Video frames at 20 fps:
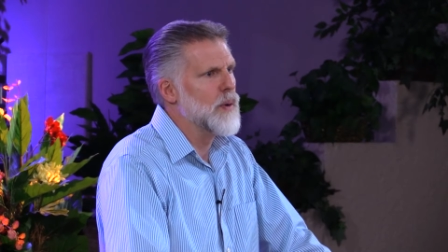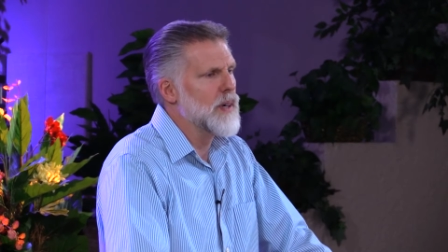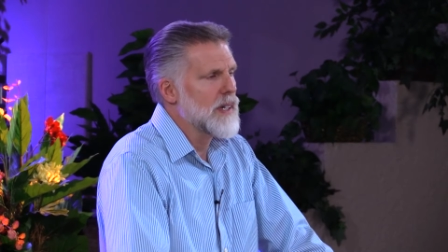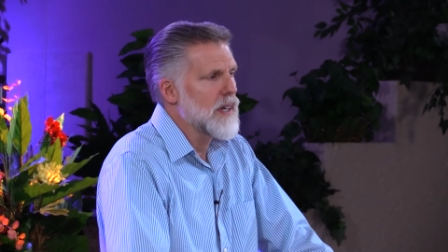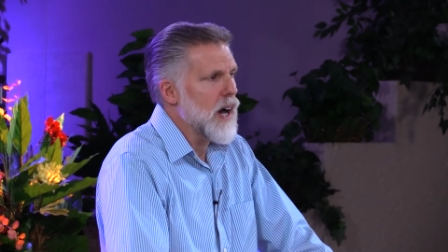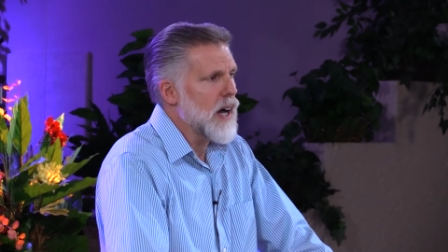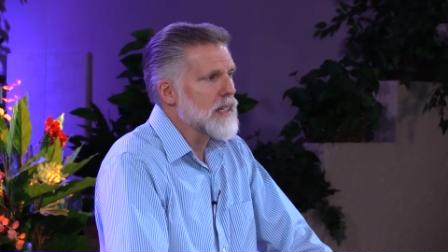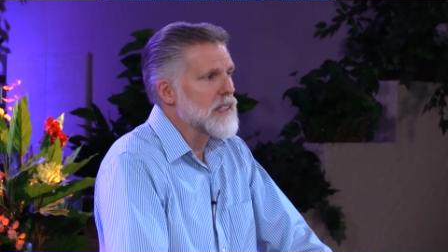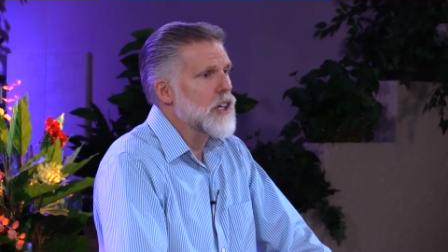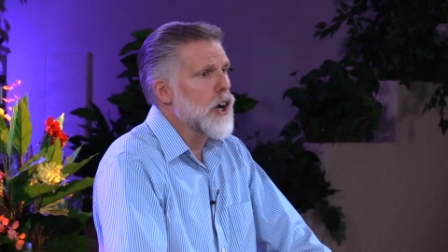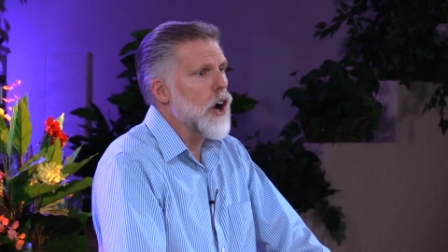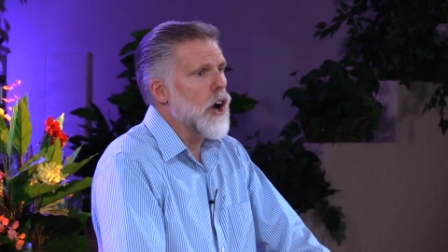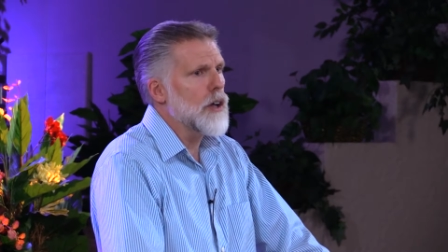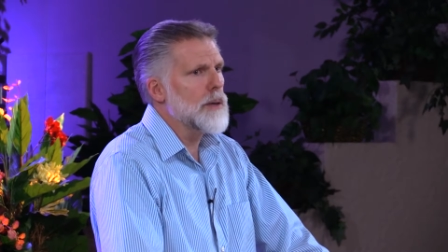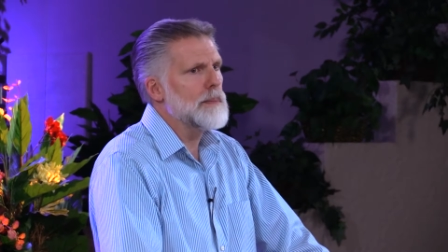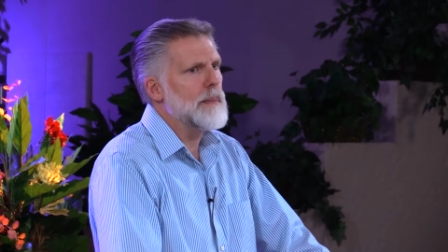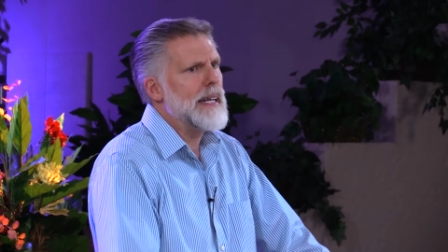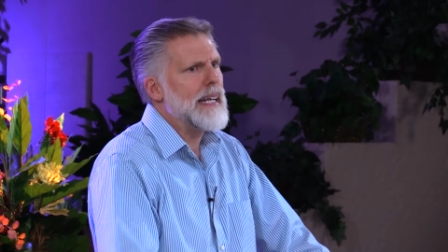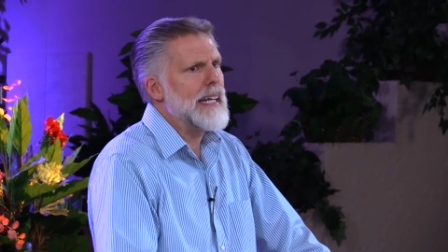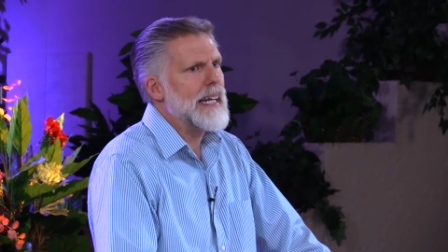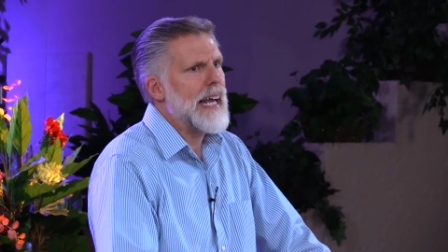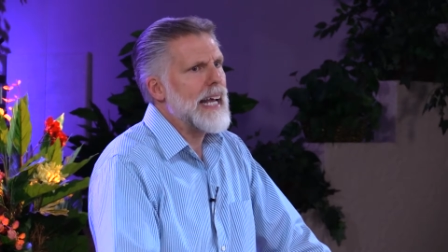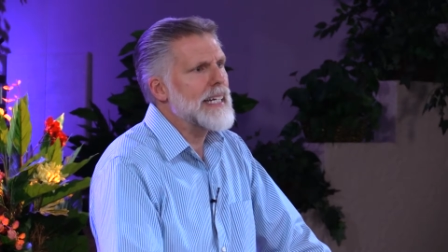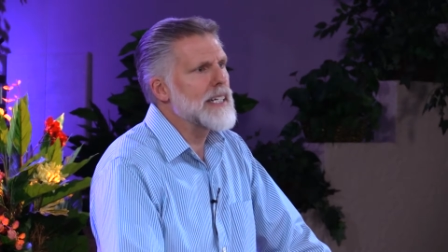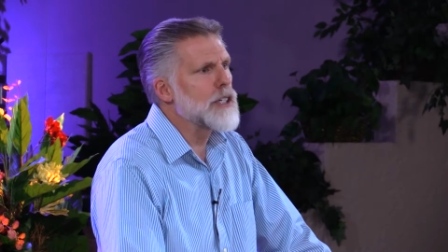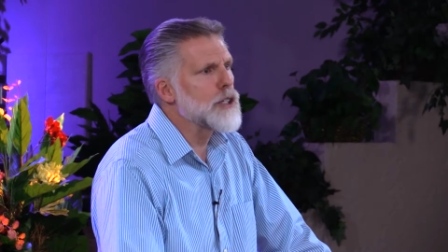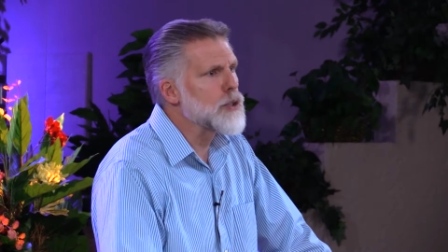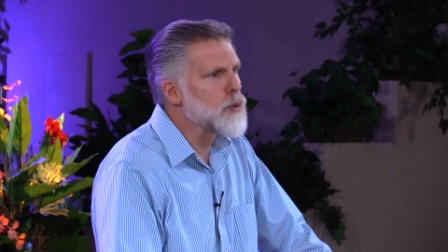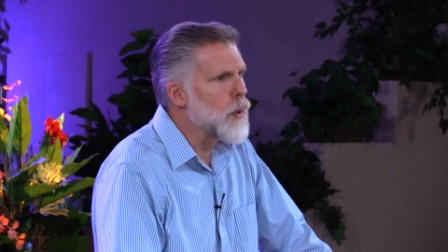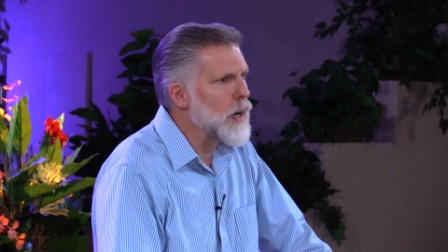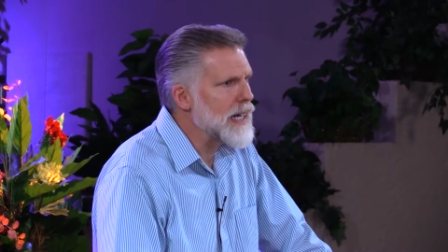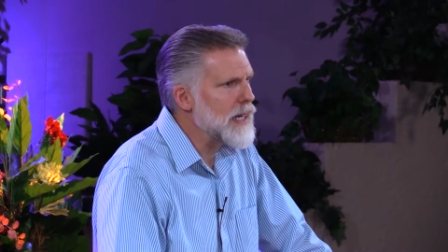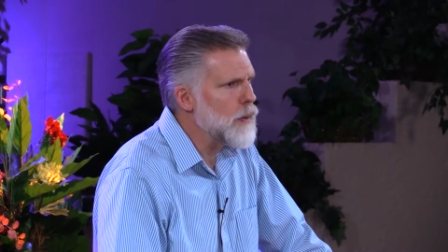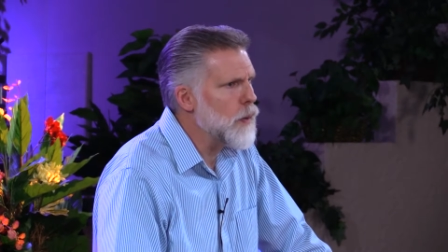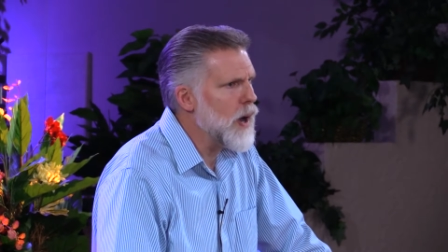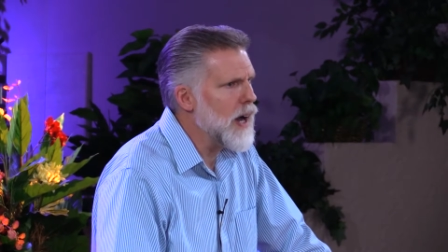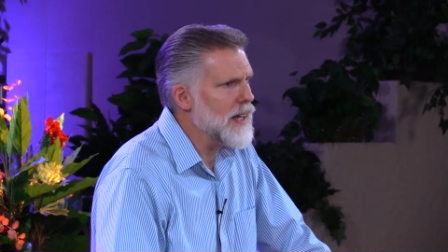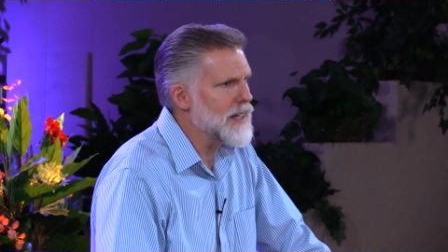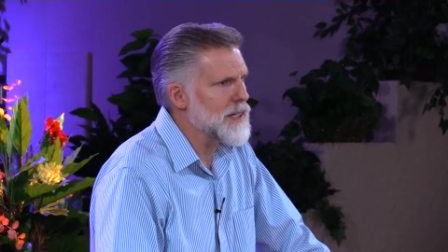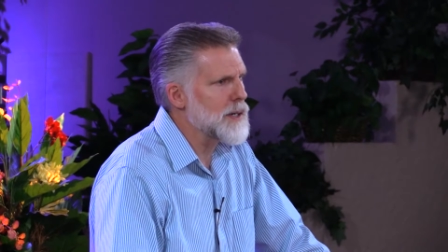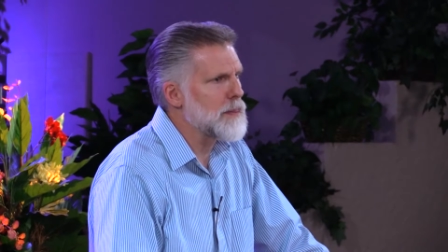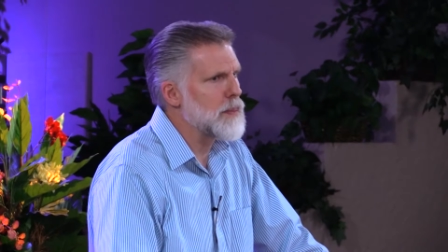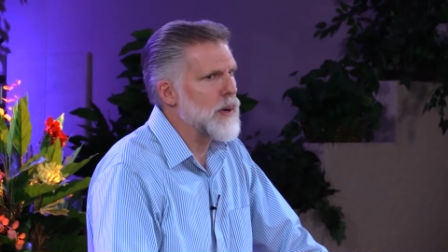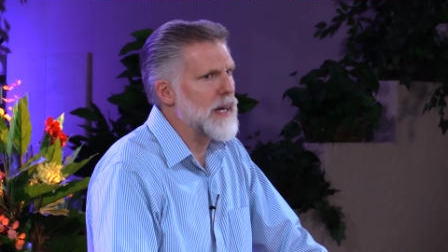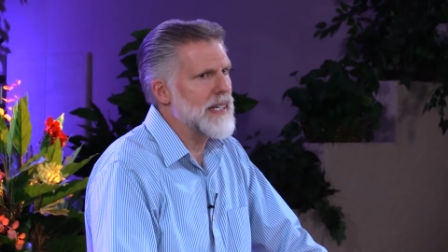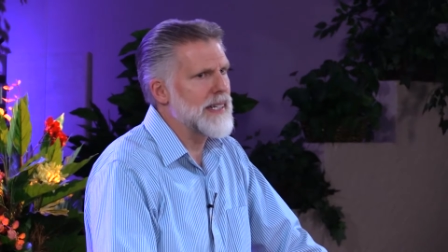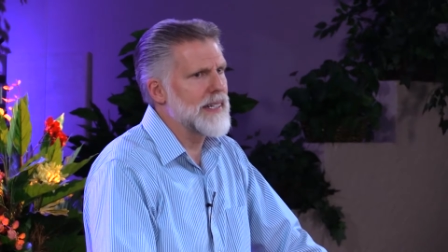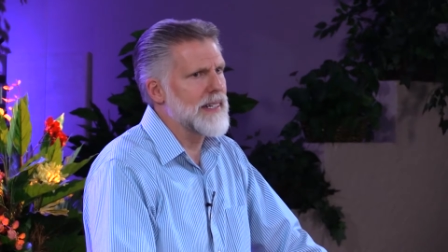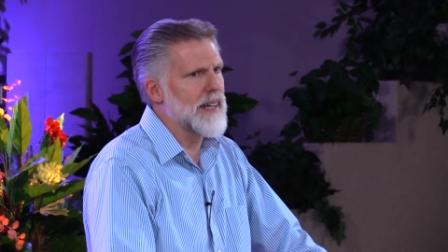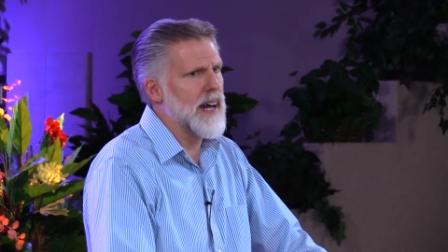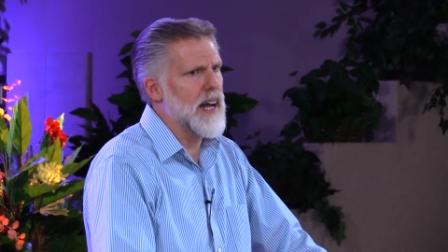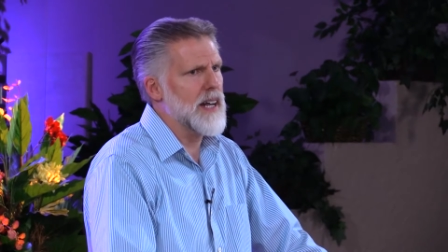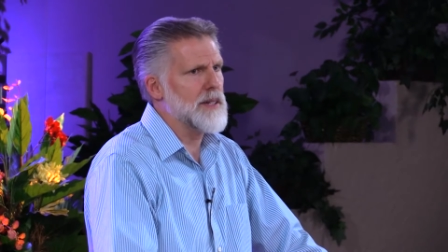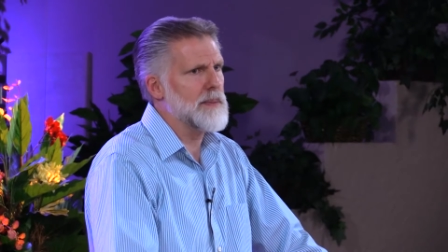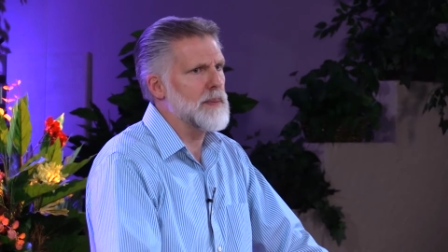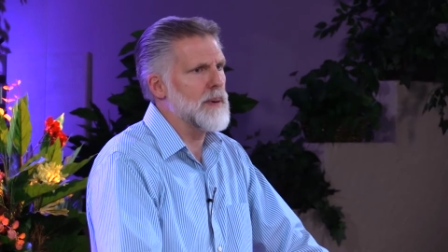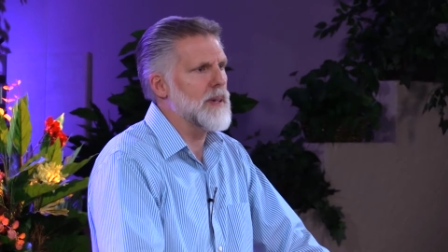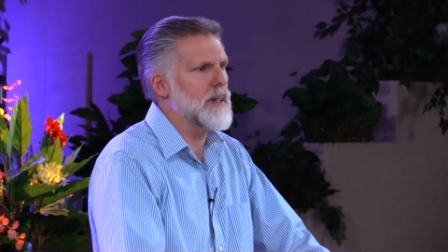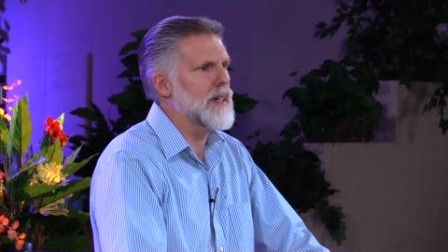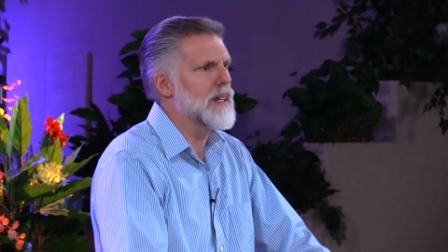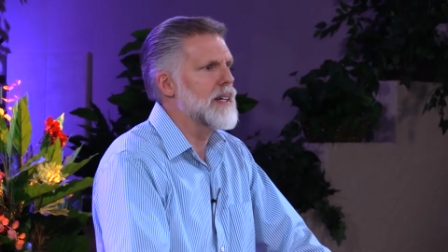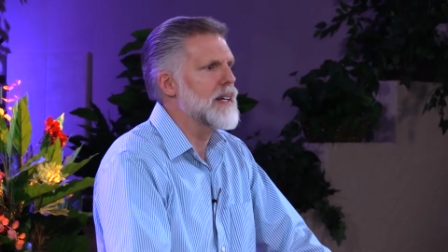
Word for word: God called me at age 21 to preach the gospel.